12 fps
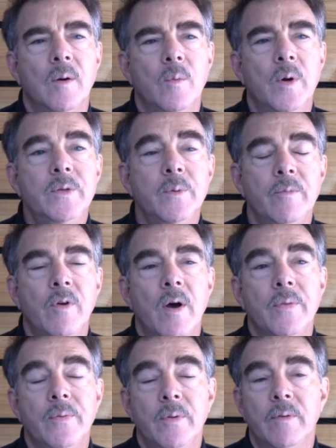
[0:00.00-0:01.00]
Once we've
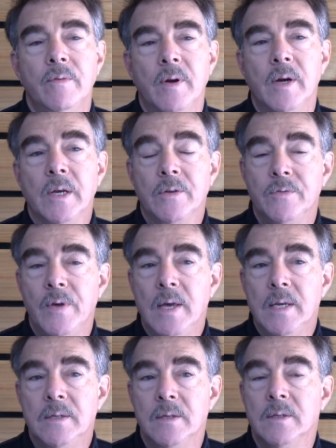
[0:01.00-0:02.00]
gone through the various
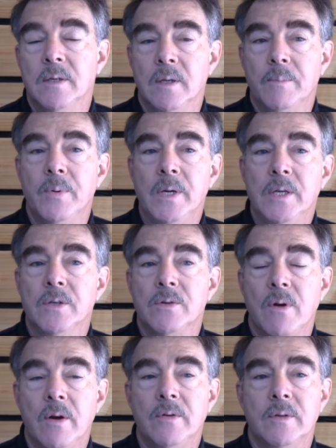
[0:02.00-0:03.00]
phases in the
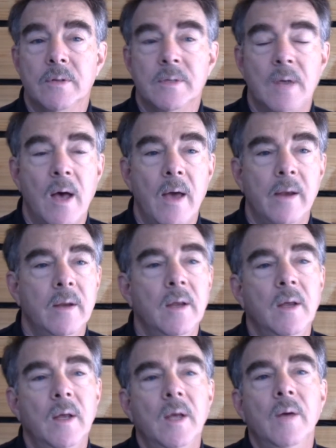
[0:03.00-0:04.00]
pre-construction side,
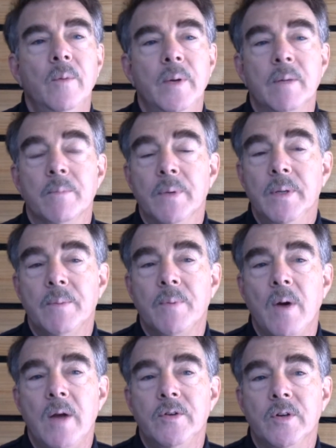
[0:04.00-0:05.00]
we can bring the
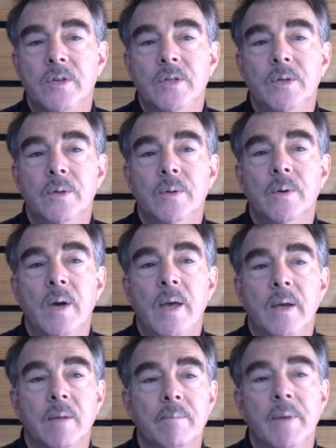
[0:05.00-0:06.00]
project to
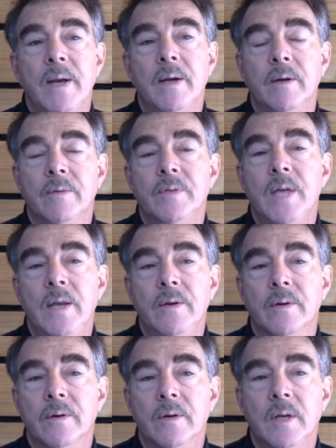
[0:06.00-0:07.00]
a competitive
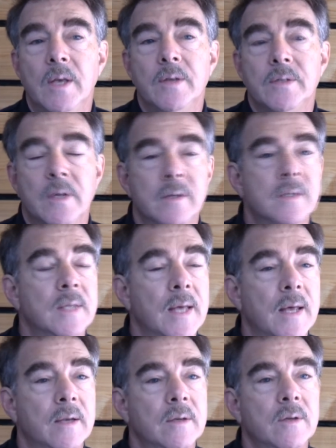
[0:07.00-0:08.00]
tender such
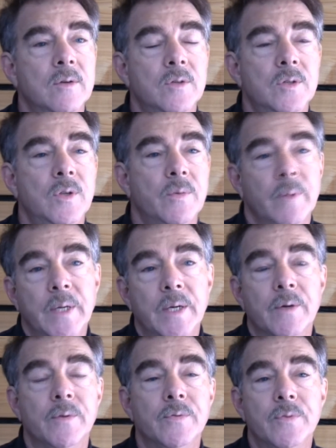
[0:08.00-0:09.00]
that 3
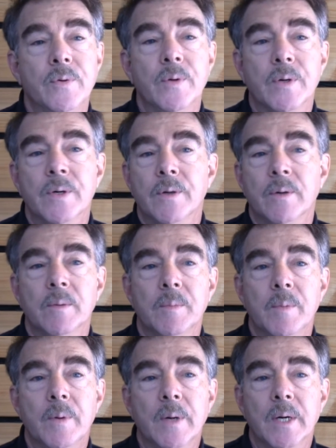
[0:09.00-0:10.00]
or 4 or
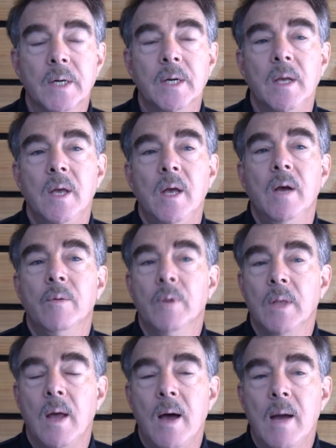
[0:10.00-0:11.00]
more
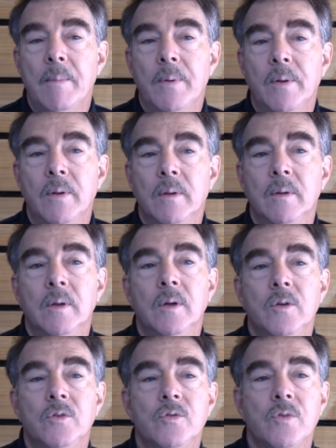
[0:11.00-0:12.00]
reliable,
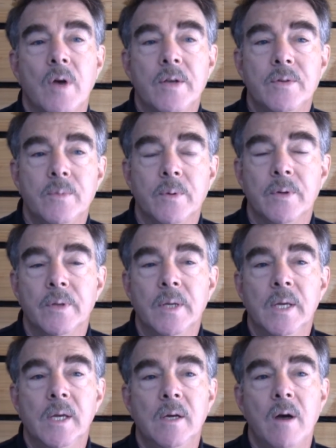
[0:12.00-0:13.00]

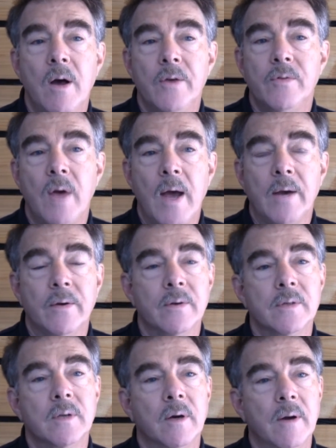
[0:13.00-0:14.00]
trustworthy
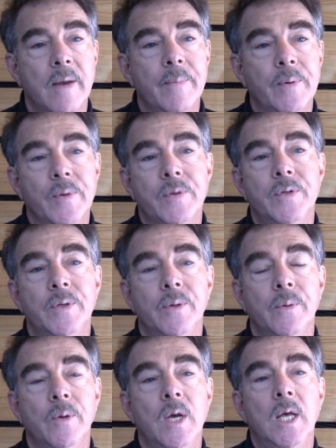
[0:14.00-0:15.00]
contractors are able
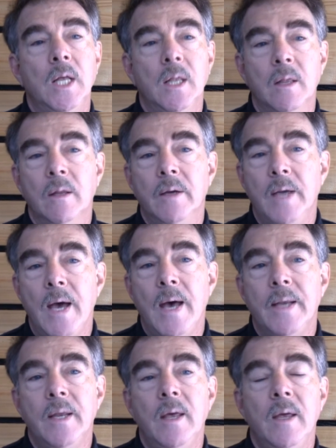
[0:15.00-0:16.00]
to look
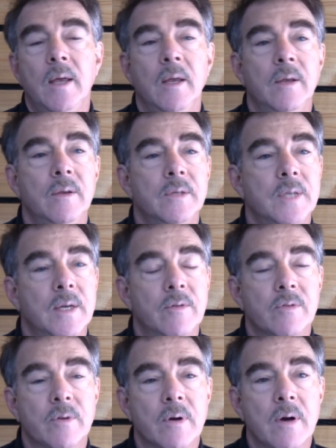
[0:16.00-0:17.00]
at a set
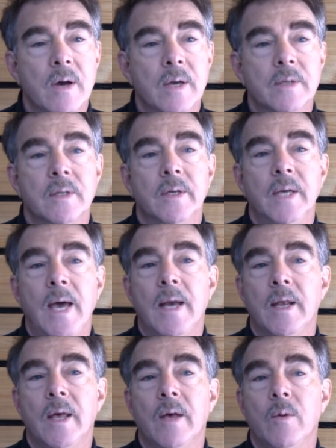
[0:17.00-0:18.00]
of drawings, look
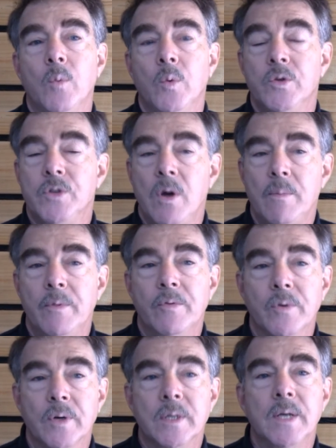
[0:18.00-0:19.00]
at a scope
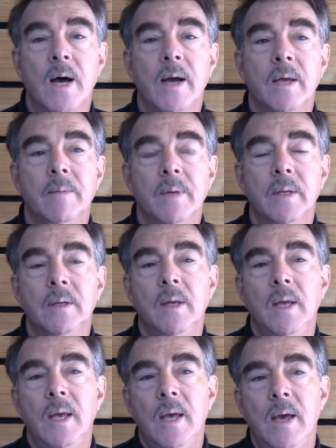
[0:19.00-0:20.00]
of work document,
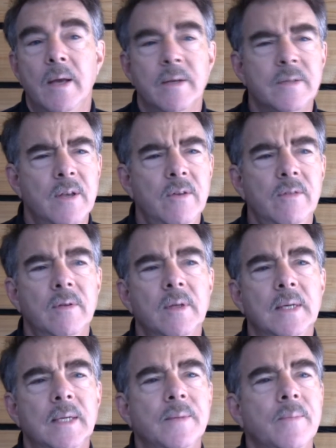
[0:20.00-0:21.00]
and
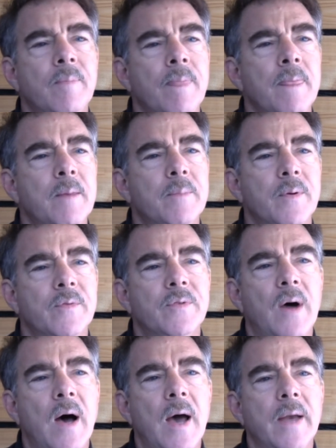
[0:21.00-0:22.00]
essentially
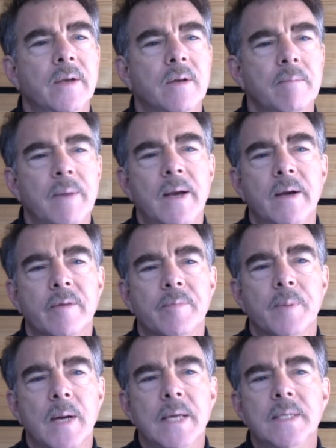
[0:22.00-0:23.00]
provide competitive
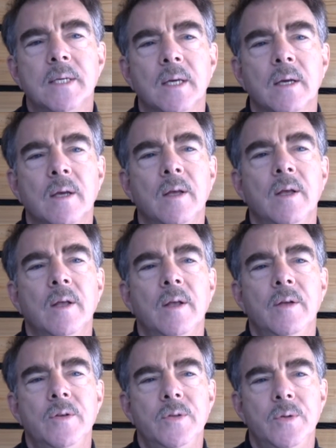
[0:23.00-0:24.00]
pricing
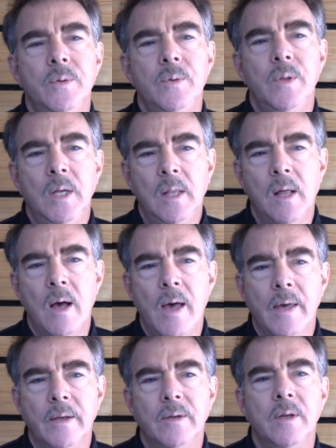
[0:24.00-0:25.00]
to the
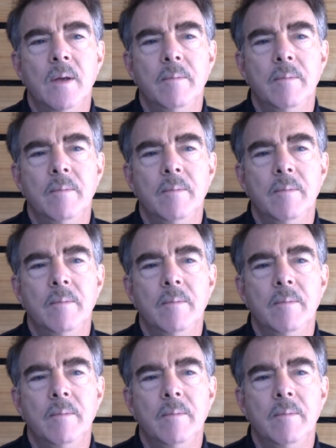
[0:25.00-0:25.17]
client